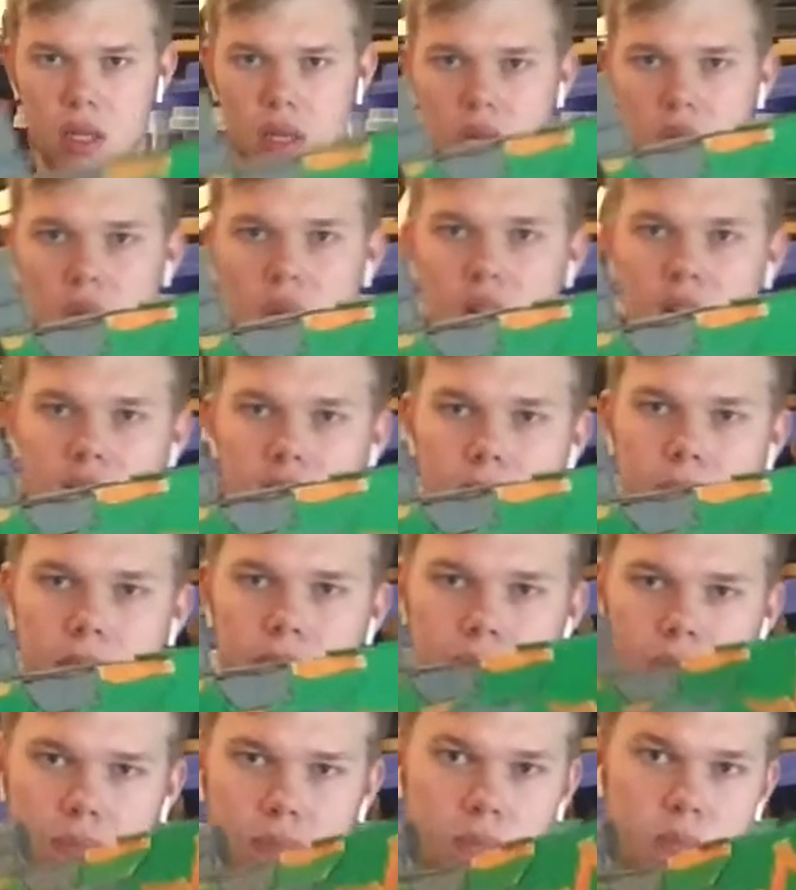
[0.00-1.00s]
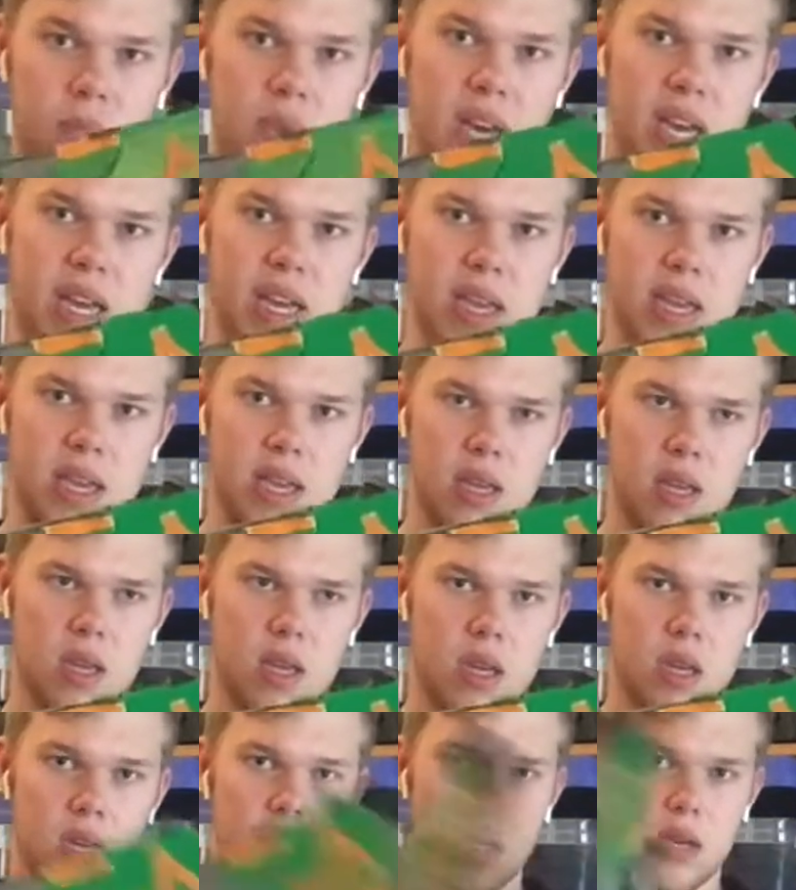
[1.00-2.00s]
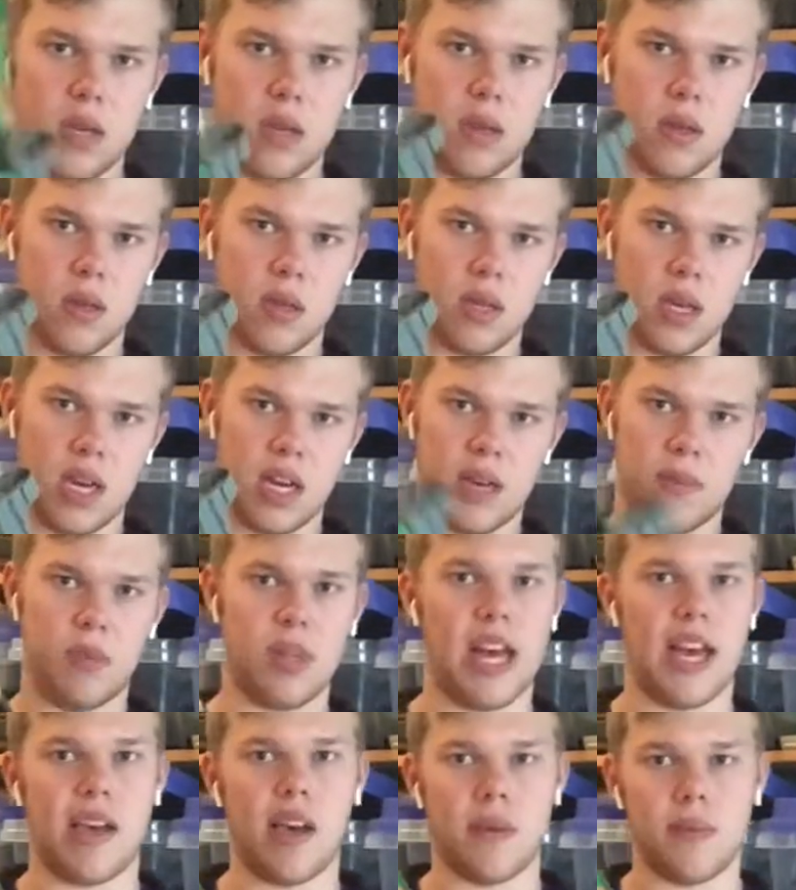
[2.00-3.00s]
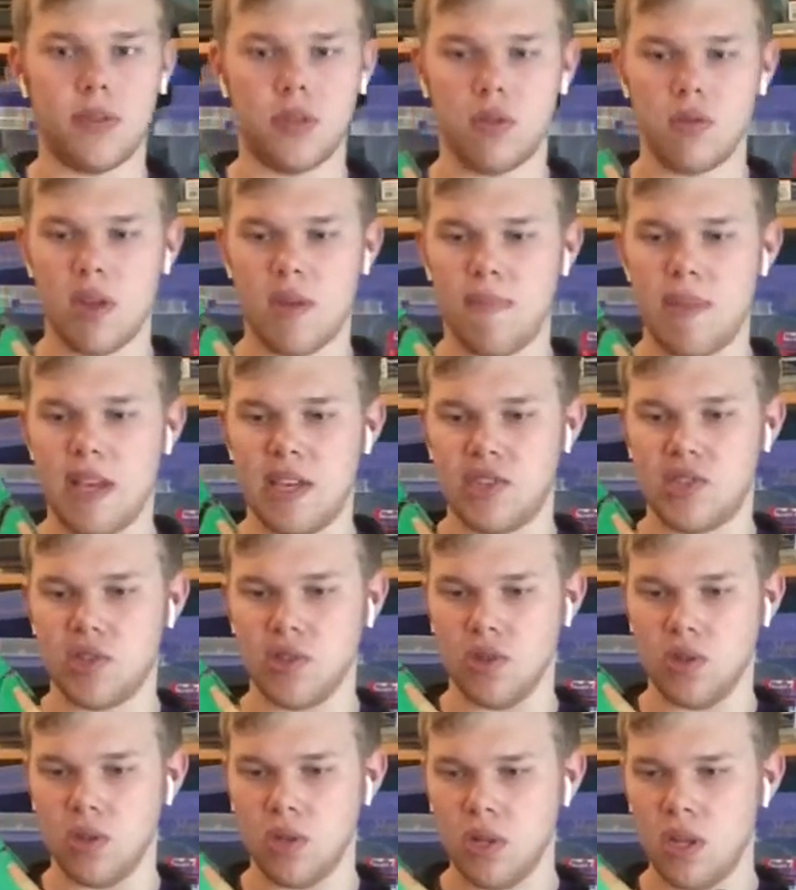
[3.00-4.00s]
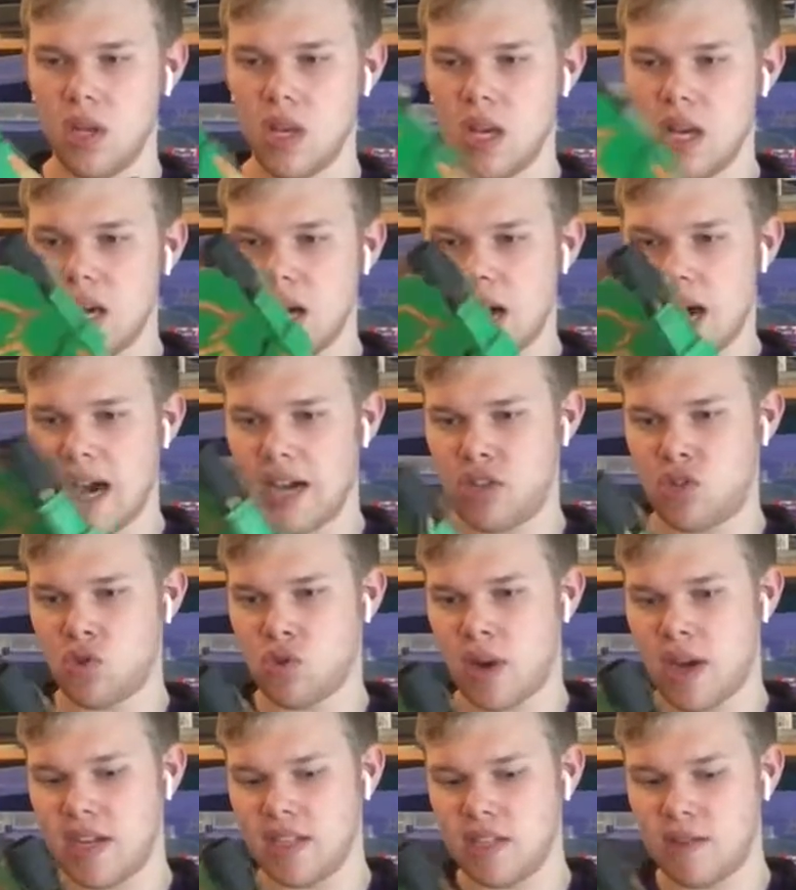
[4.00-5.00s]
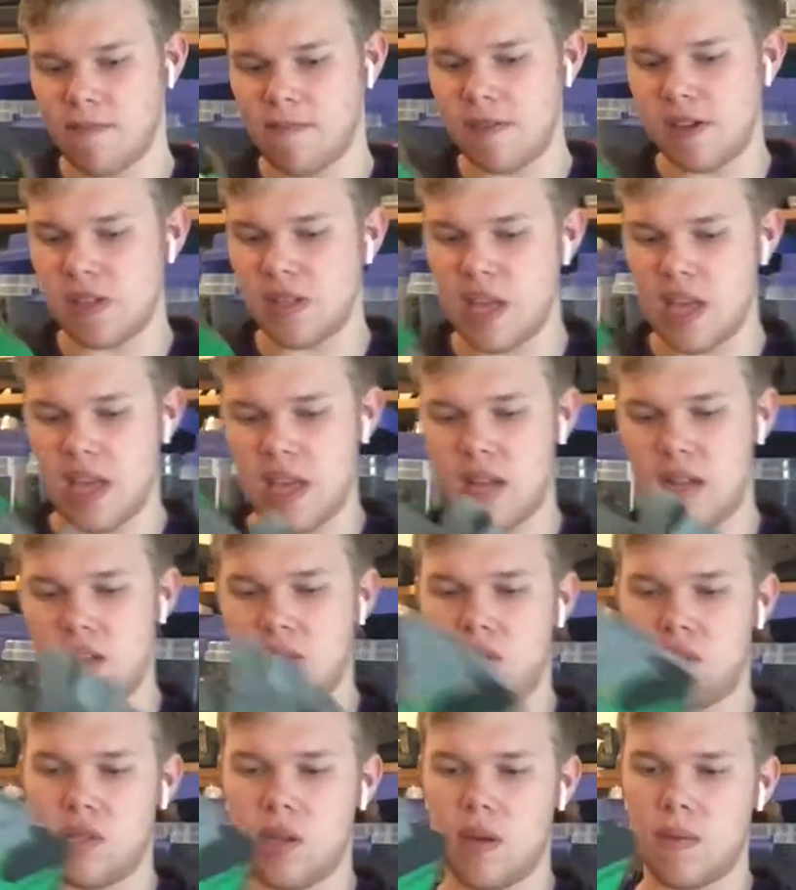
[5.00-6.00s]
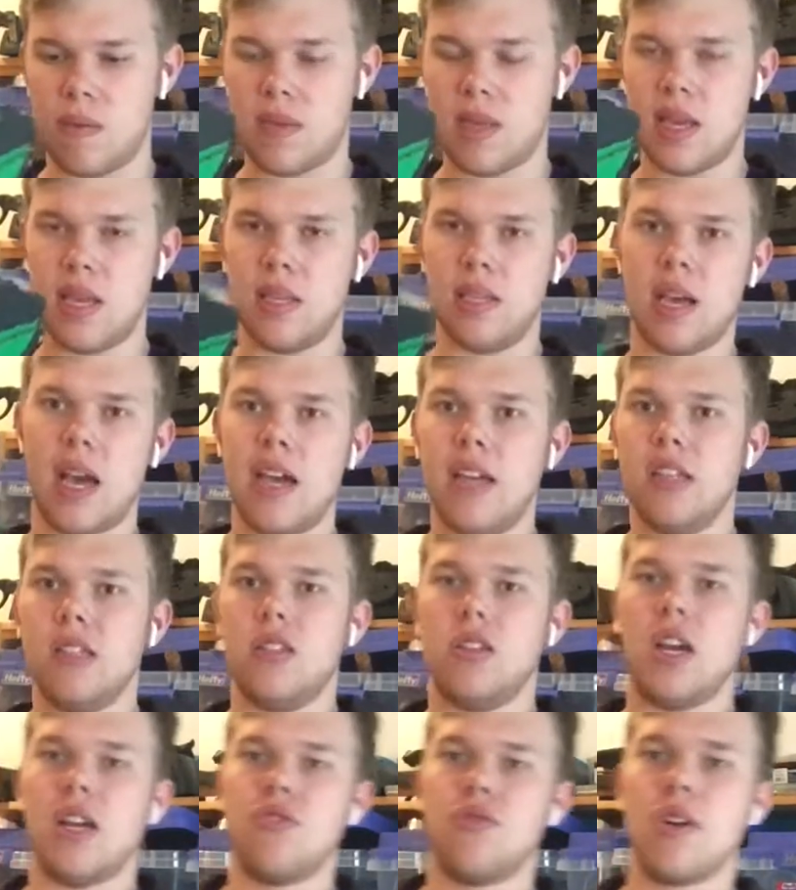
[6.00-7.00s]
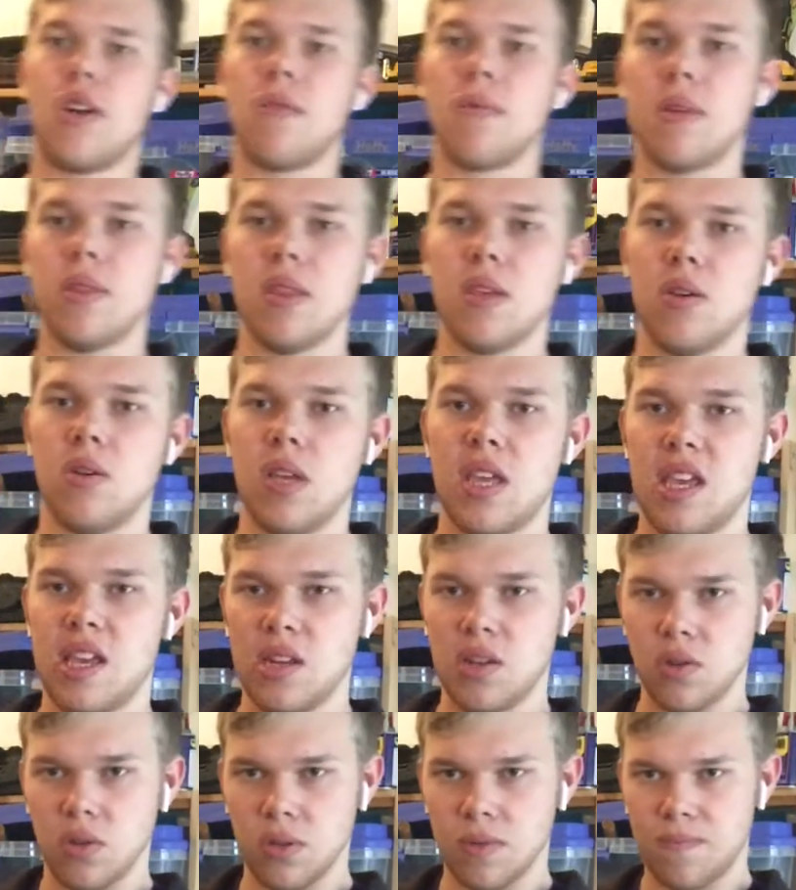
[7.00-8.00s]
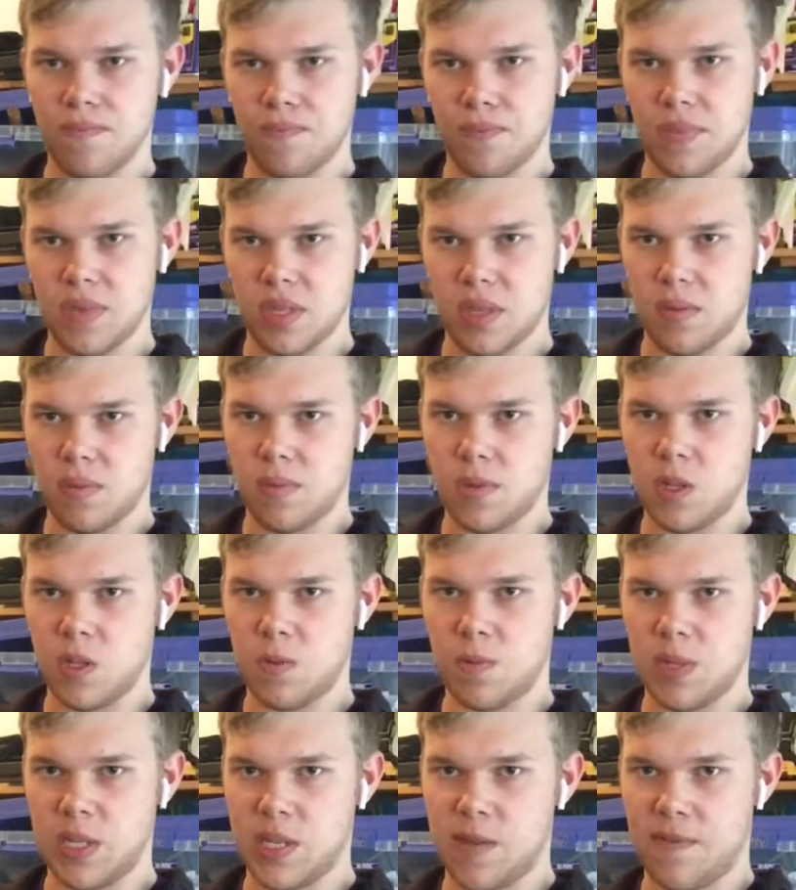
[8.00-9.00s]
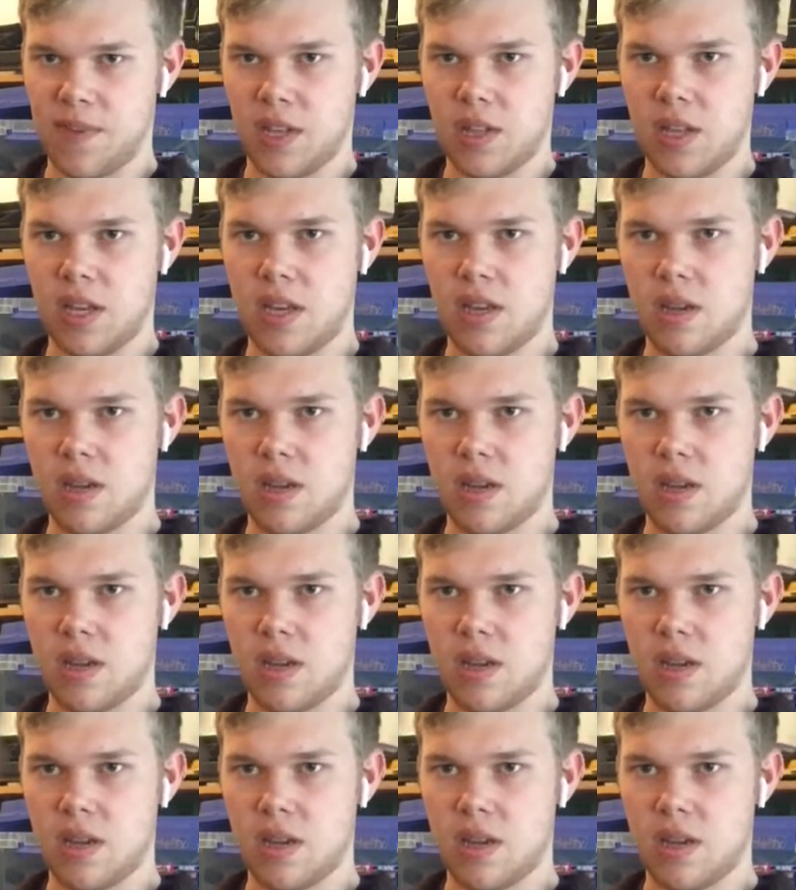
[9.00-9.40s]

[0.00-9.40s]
my Black Ops 3 pistol, I tried to fill in some things. I tried to run the handle specifically,